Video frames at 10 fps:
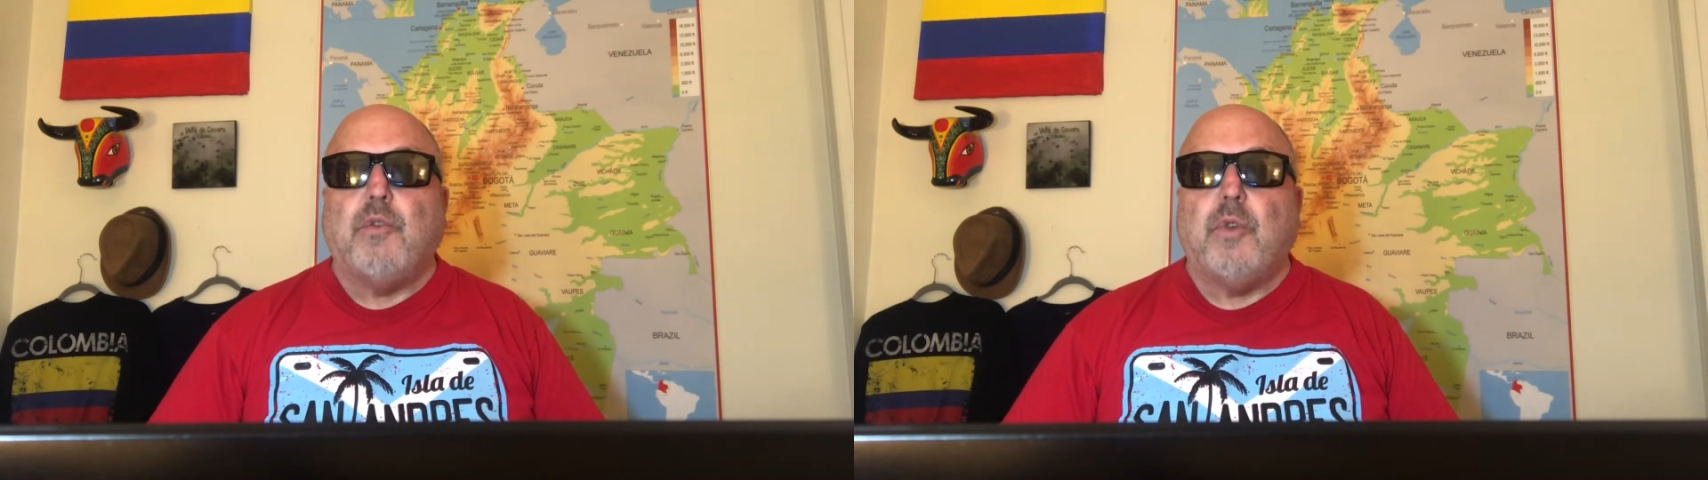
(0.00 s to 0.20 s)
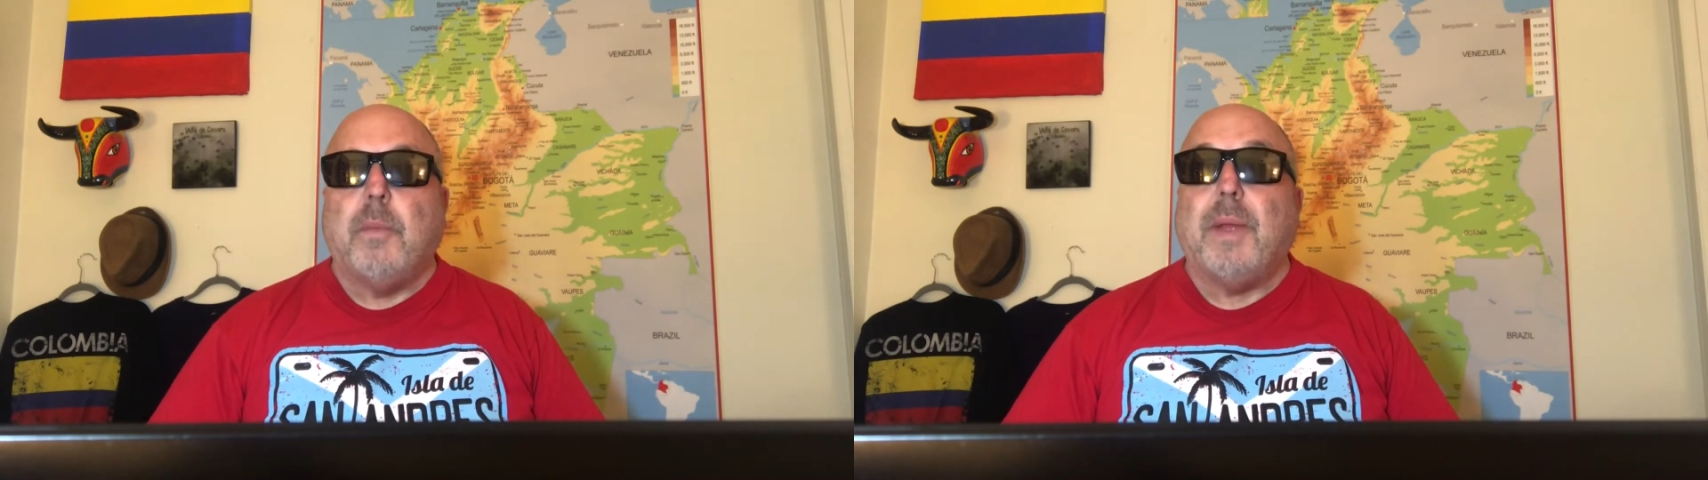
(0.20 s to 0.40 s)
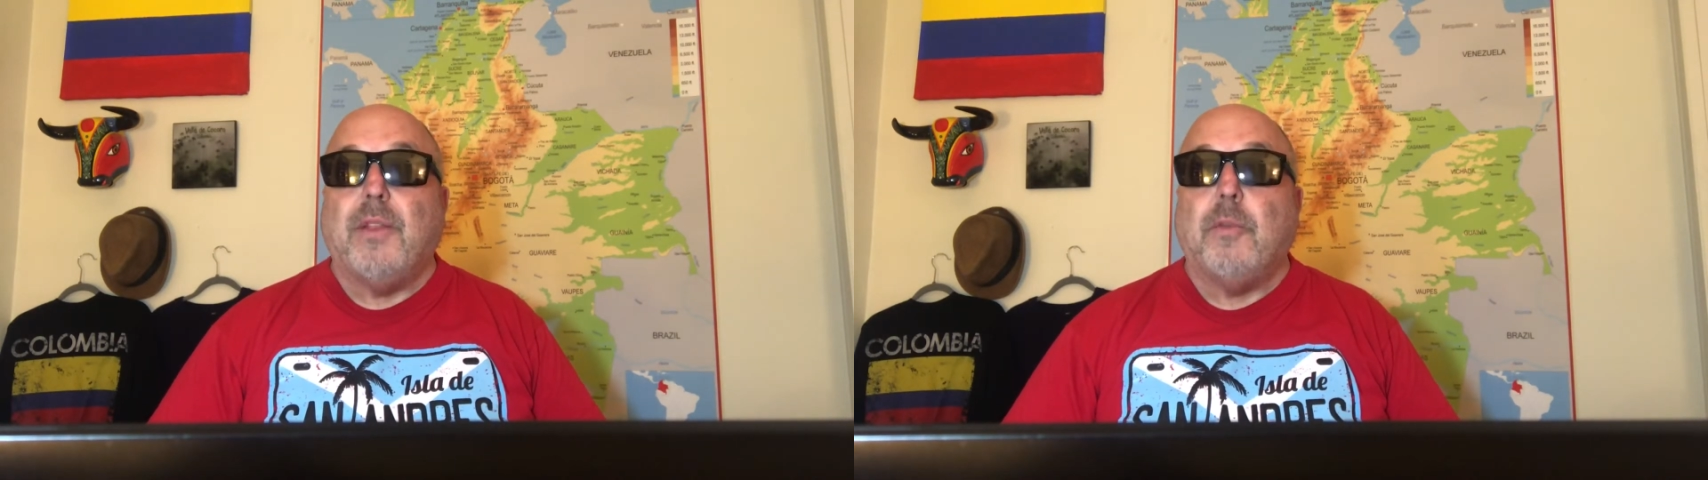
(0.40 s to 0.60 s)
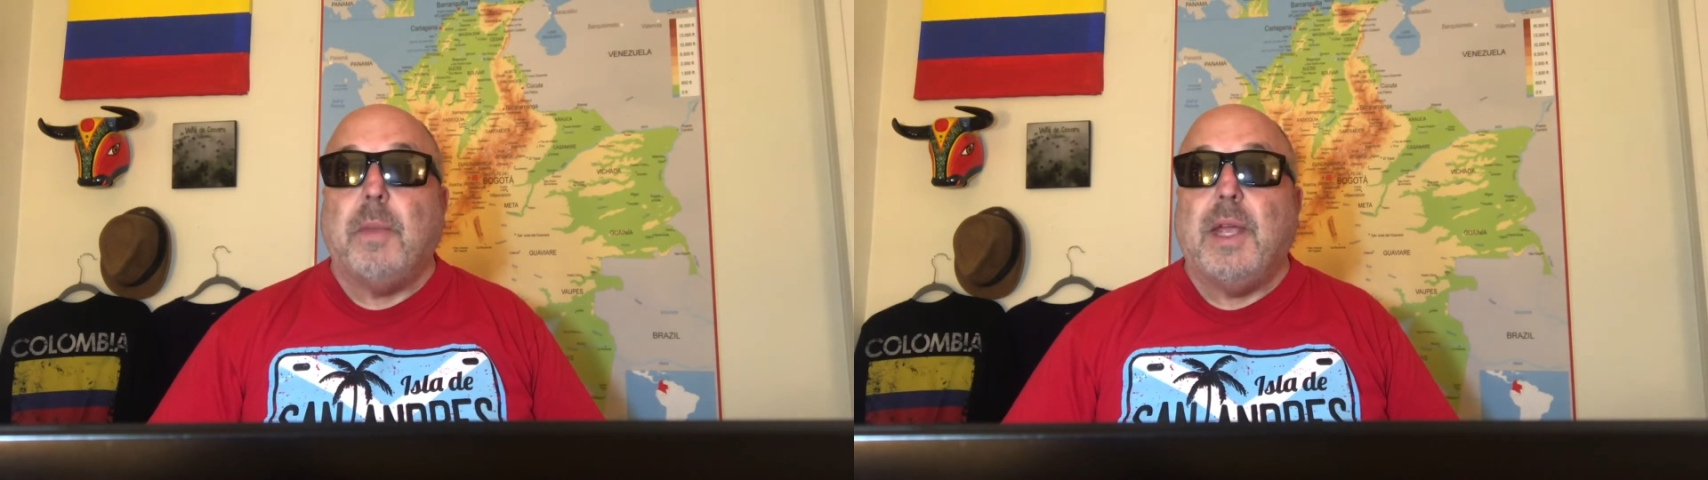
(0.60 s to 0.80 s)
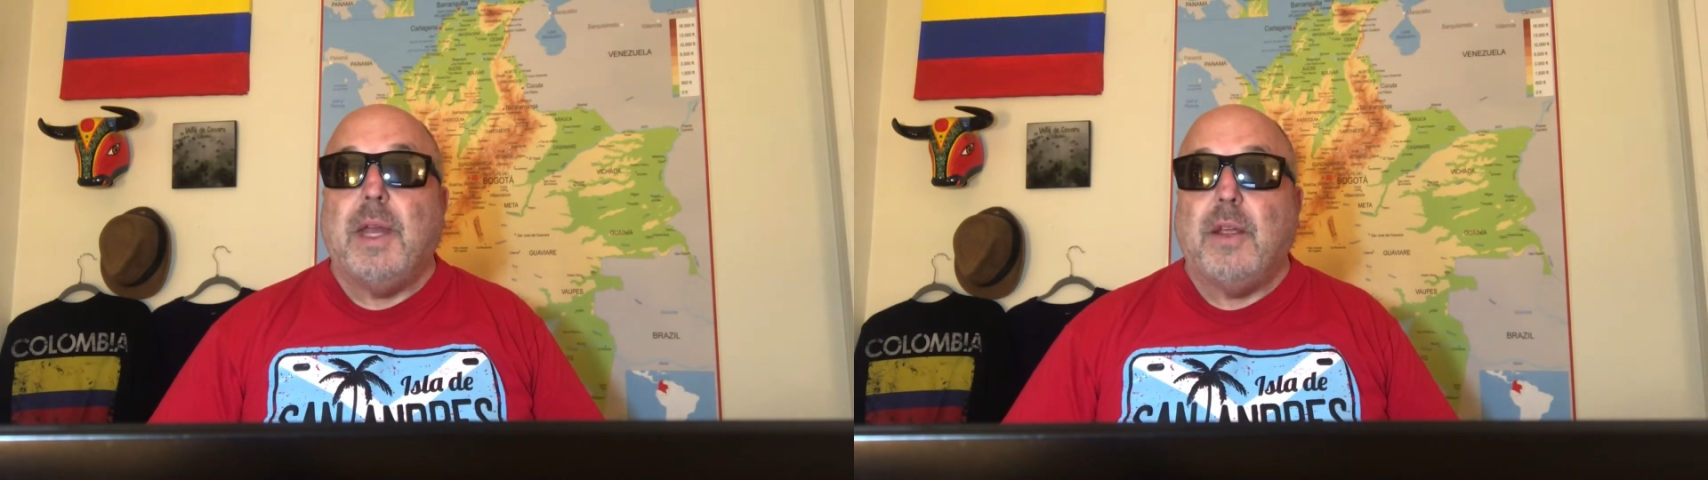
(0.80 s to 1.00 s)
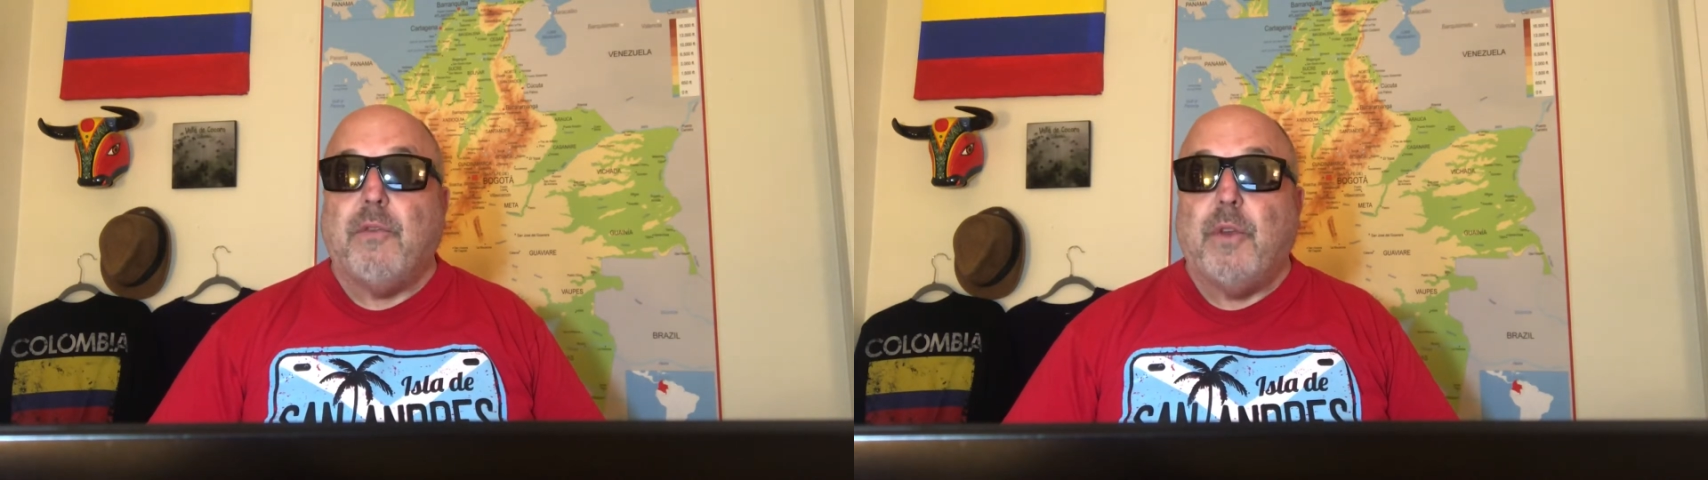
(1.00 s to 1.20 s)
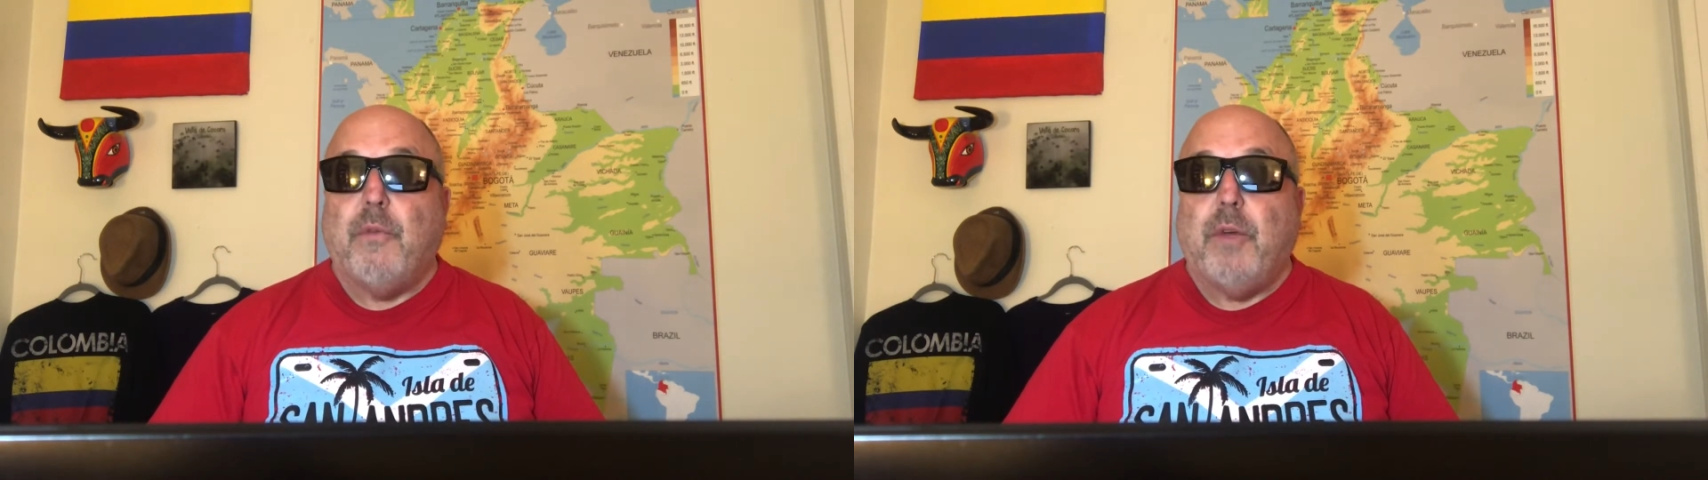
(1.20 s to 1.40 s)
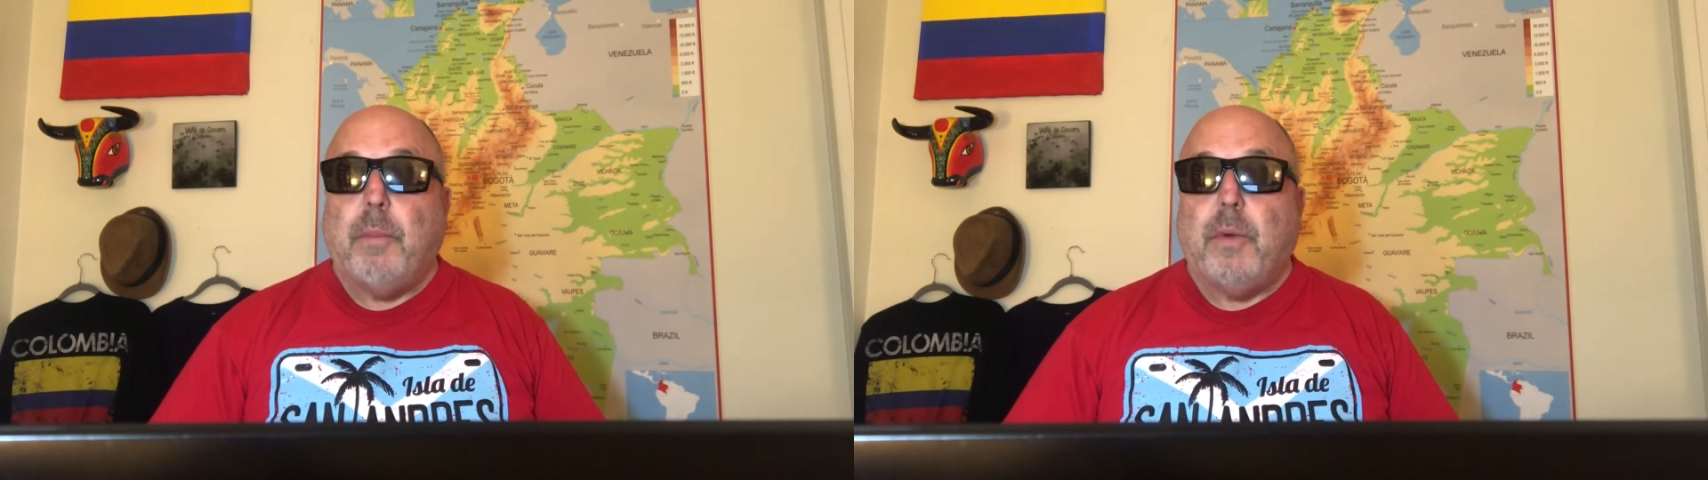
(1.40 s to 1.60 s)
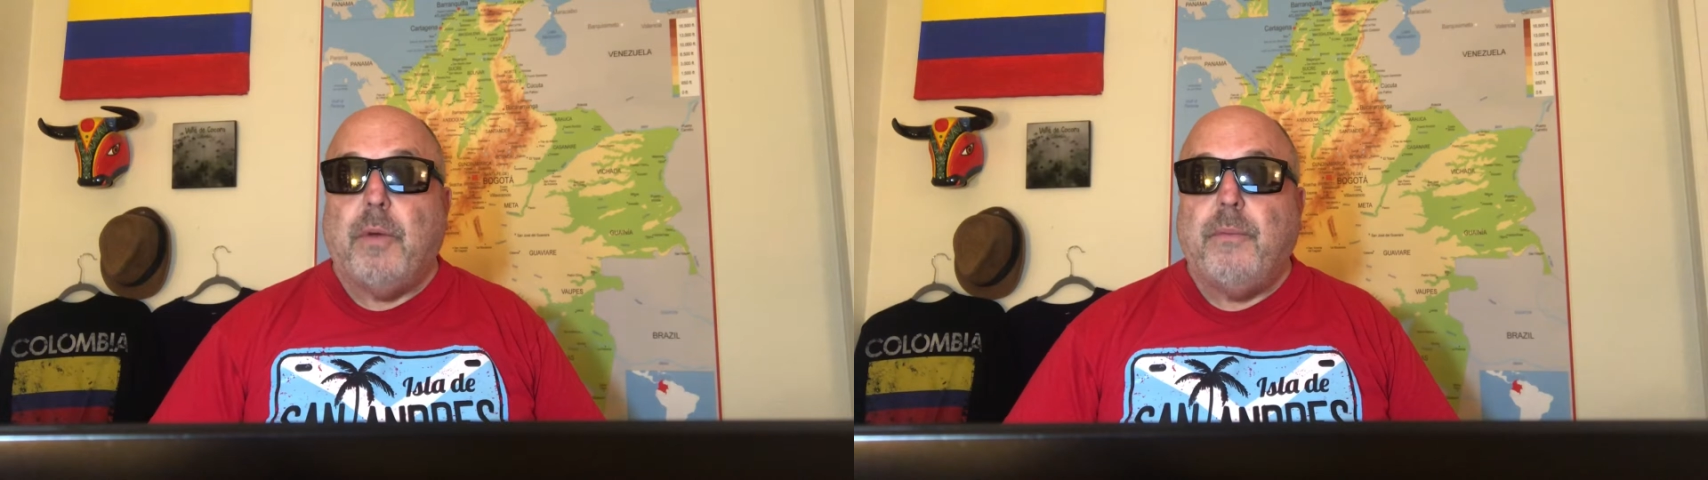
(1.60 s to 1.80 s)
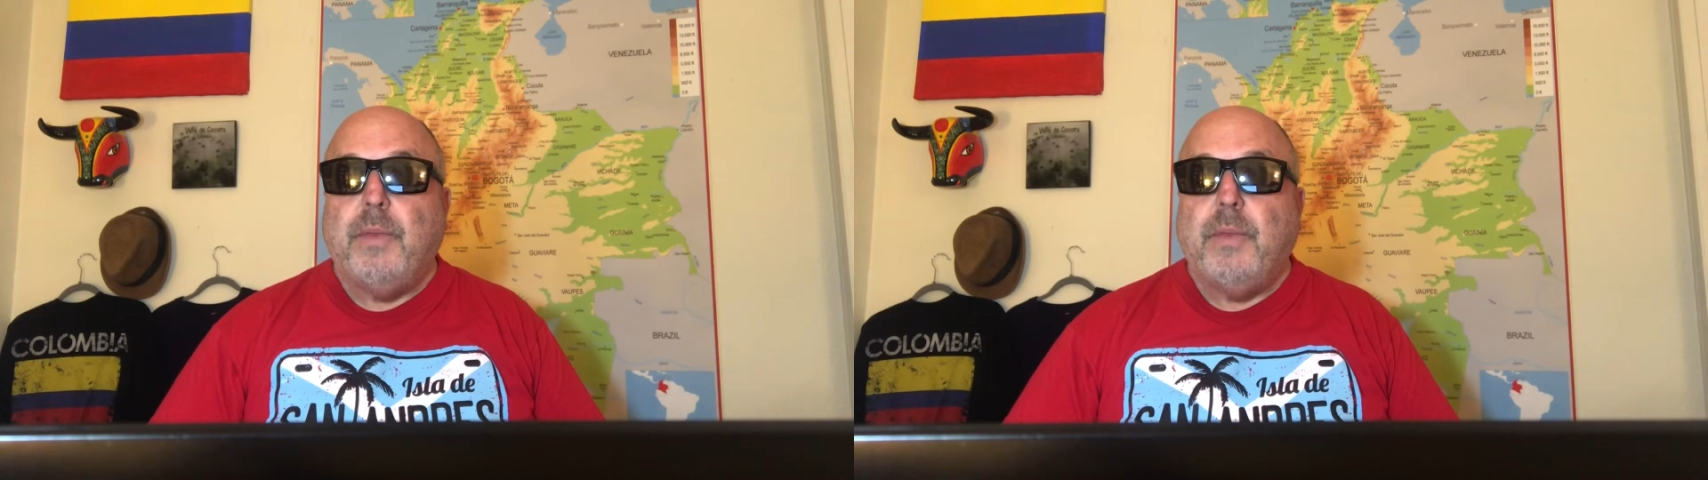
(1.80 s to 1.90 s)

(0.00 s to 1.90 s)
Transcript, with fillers: trip at the beginning of November.